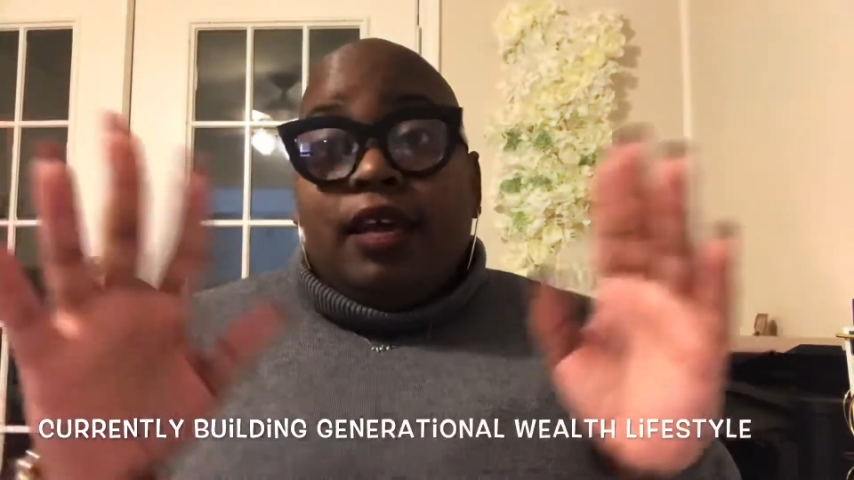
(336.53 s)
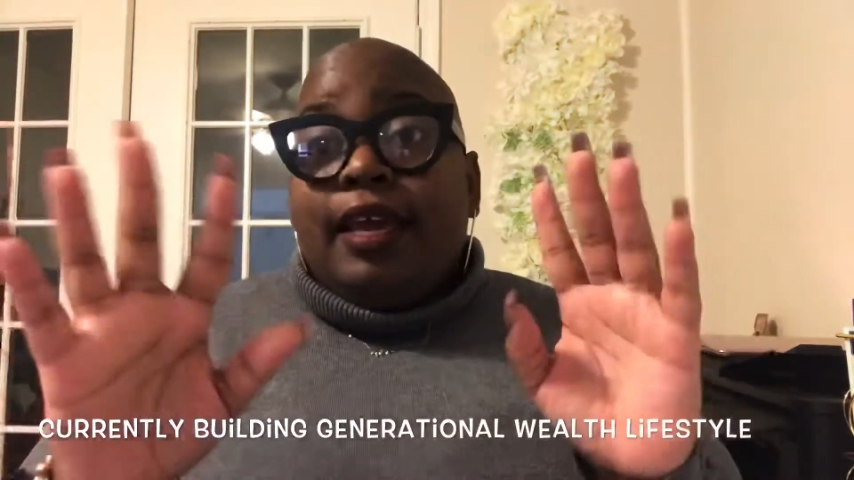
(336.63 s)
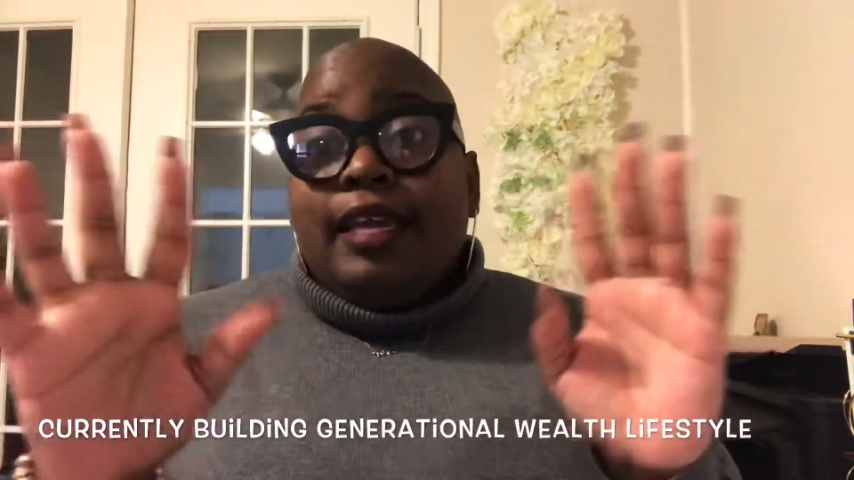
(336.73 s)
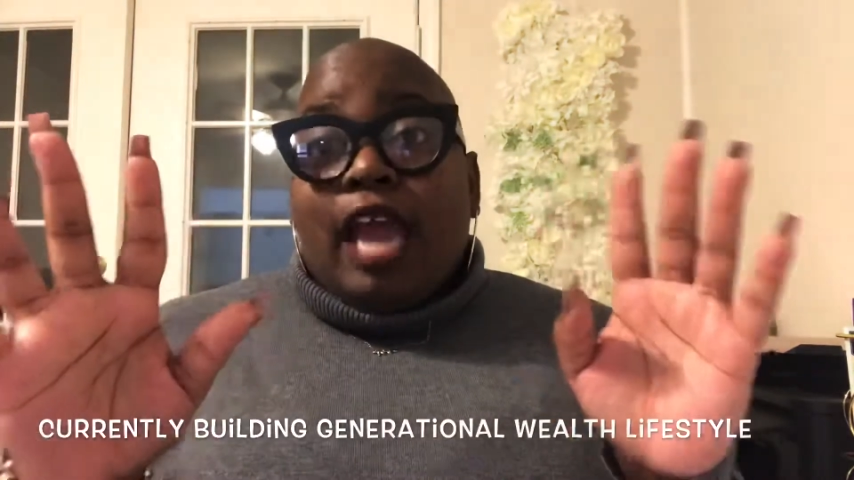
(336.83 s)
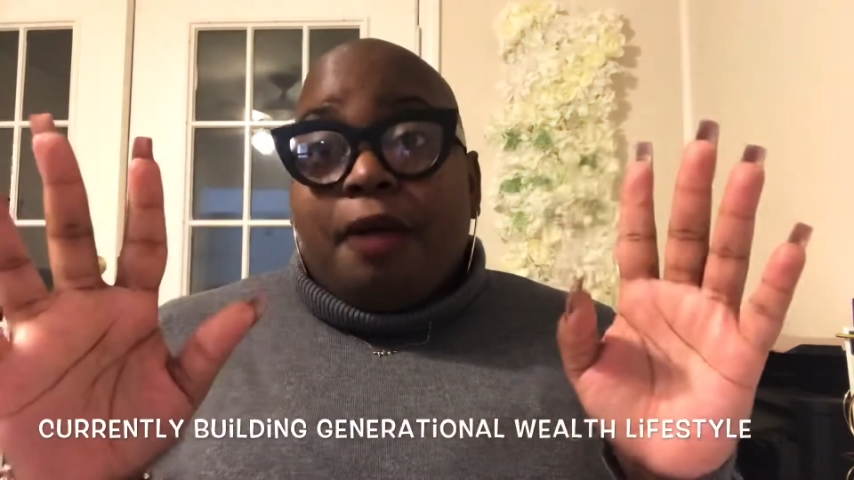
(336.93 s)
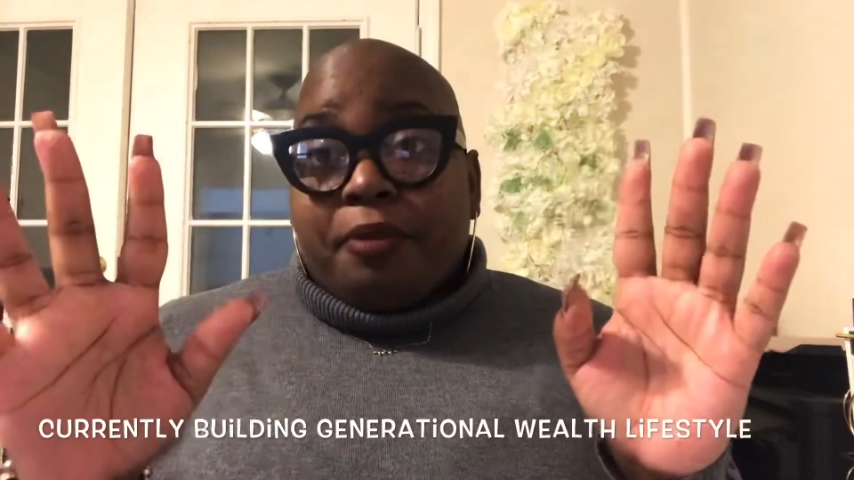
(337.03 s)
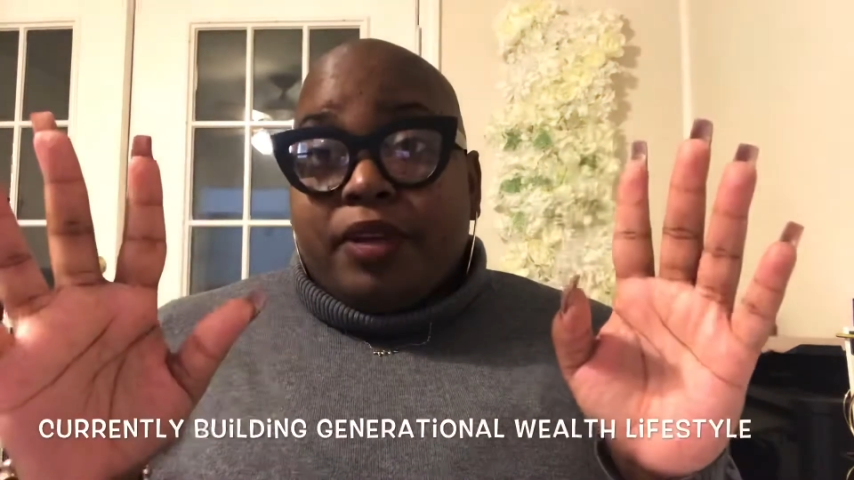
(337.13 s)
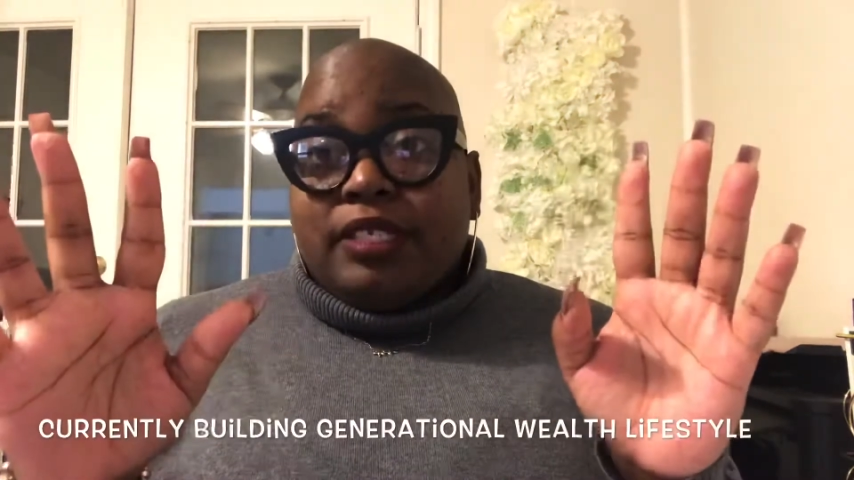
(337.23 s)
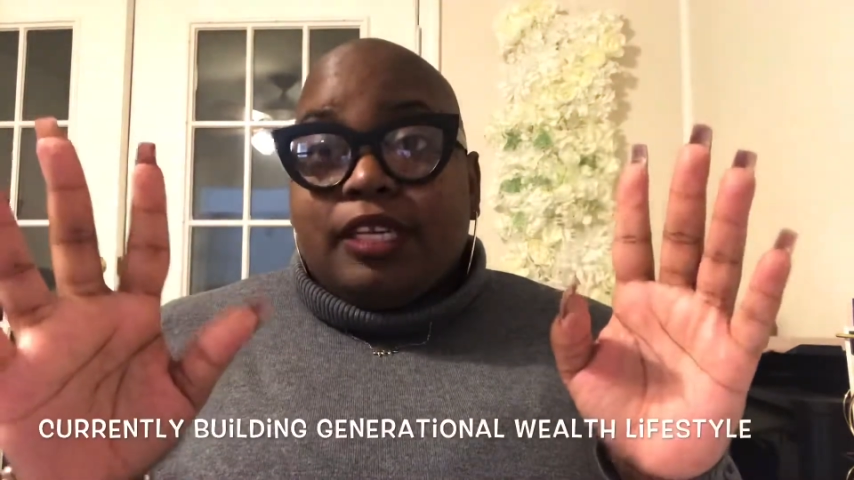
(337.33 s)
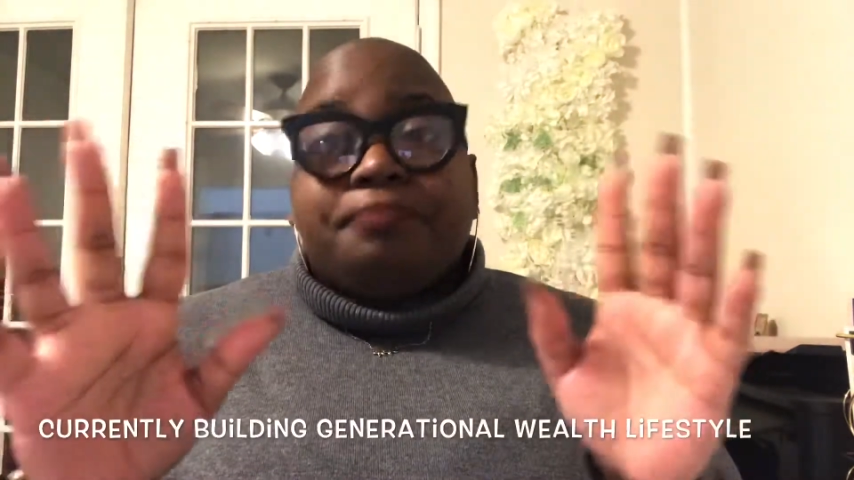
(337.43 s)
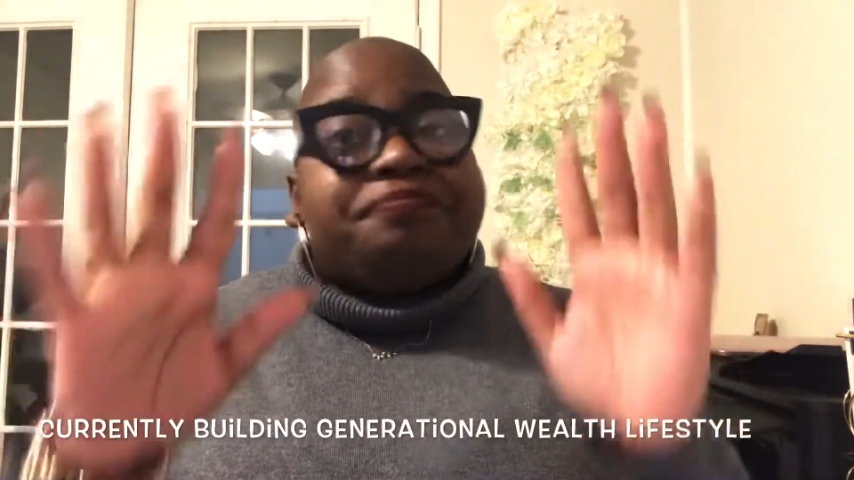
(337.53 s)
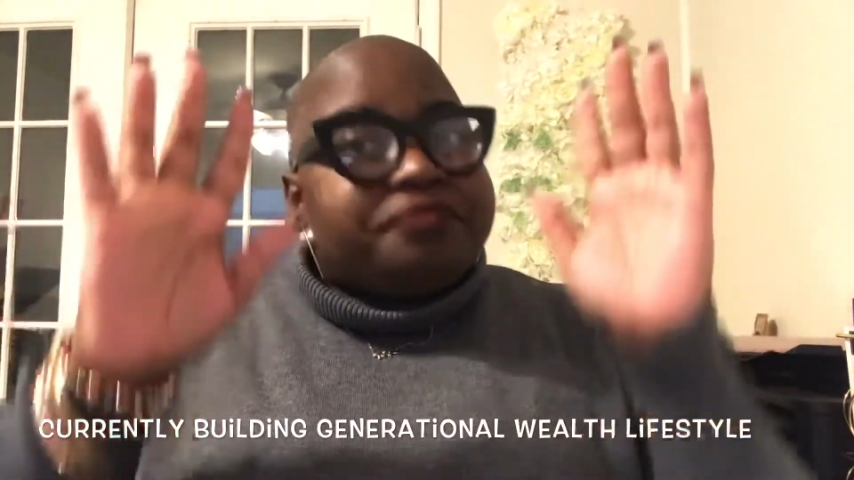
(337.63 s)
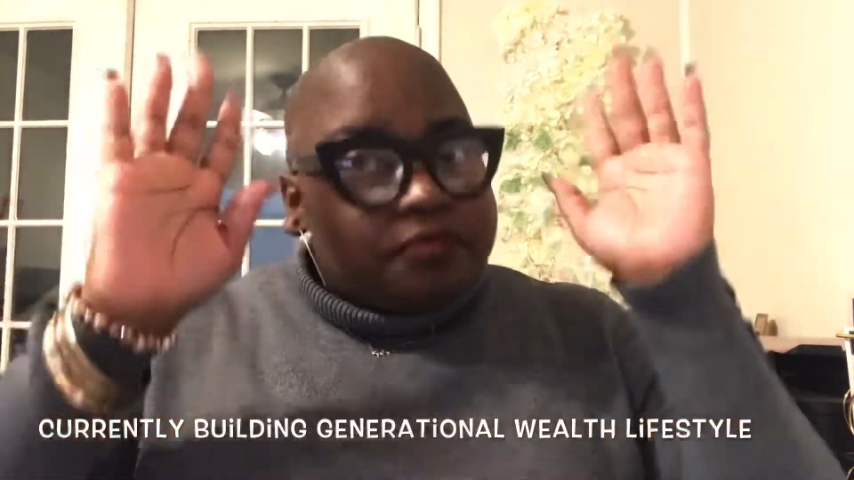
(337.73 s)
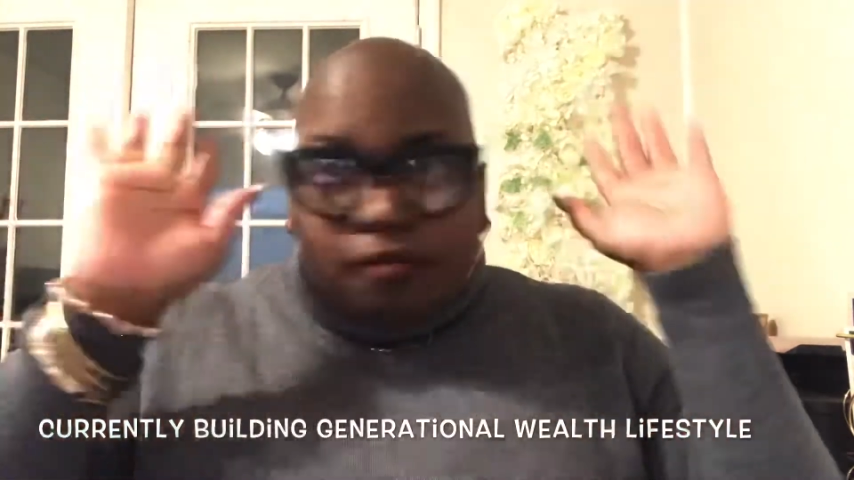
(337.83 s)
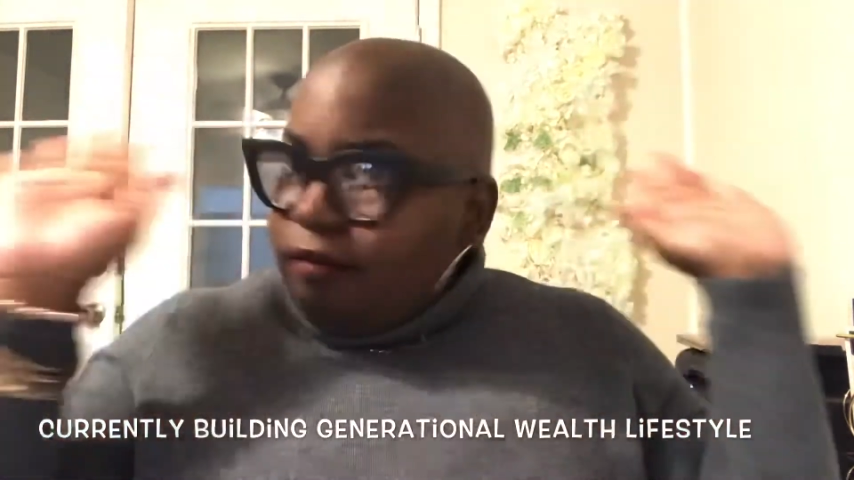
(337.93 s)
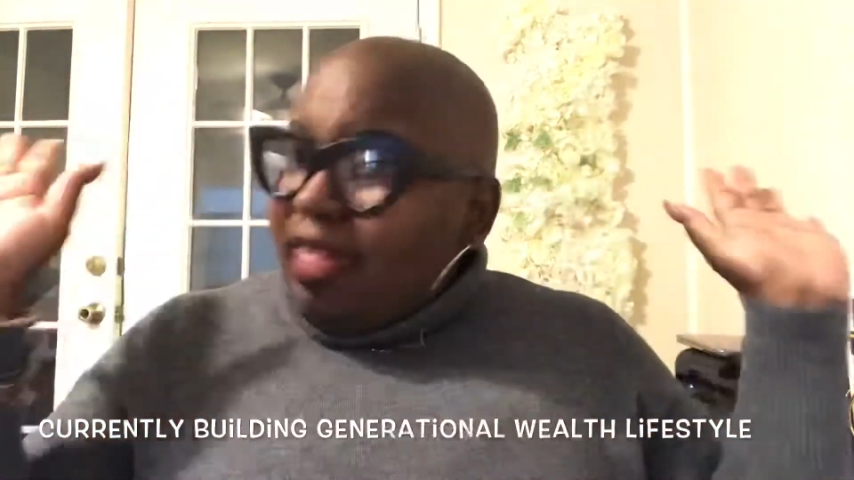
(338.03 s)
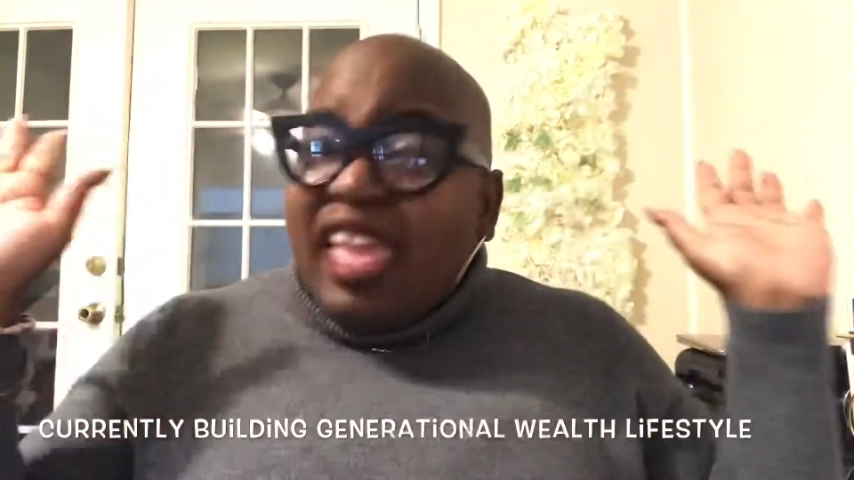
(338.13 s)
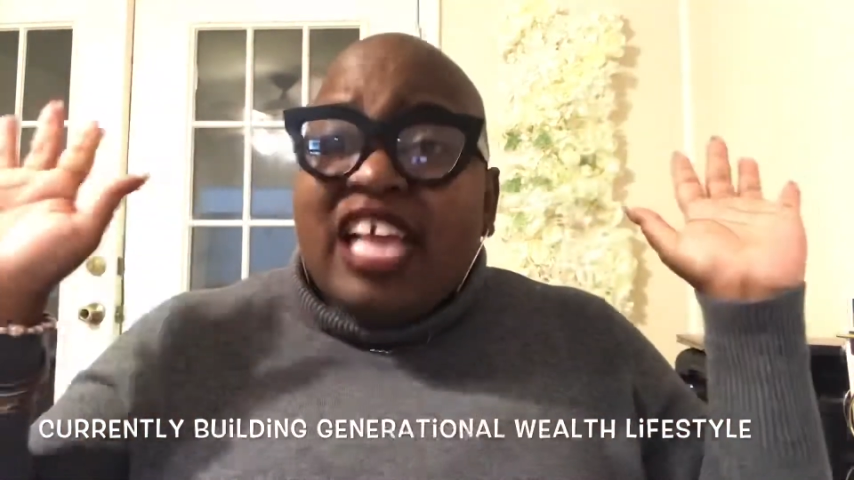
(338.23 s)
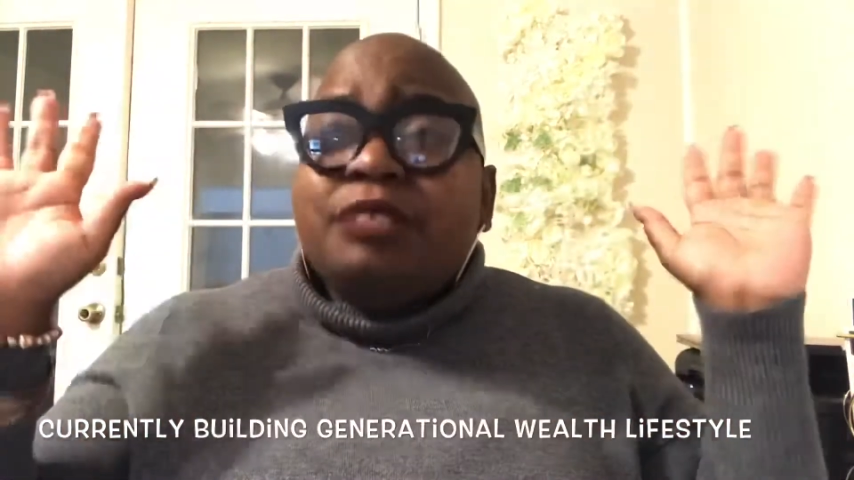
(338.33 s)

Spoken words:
y'all president has